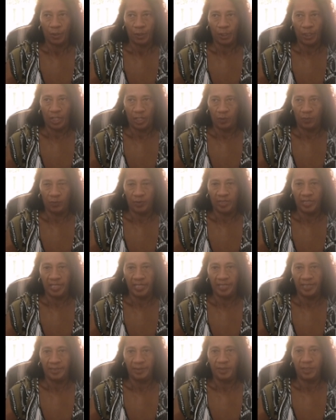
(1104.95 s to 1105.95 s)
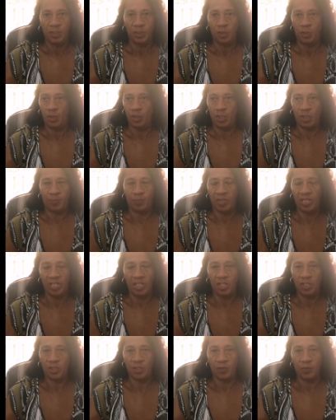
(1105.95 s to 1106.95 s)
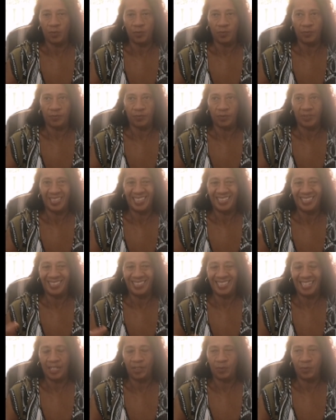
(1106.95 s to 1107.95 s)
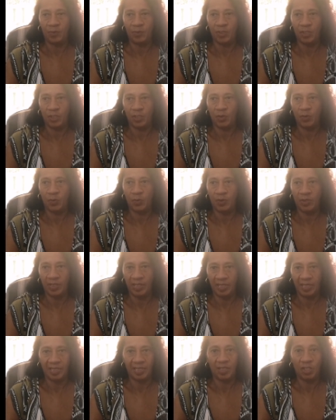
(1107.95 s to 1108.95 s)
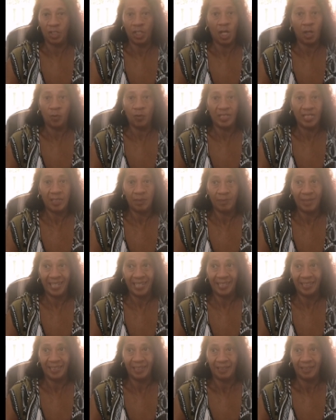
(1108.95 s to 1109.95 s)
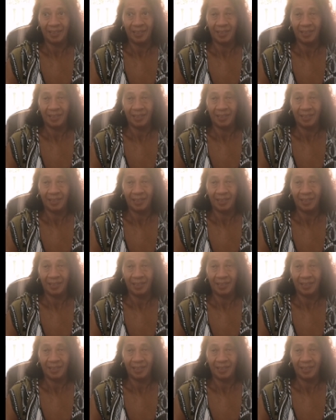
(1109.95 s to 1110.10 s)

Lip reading: closing, just bring your stuff down to the loading bay,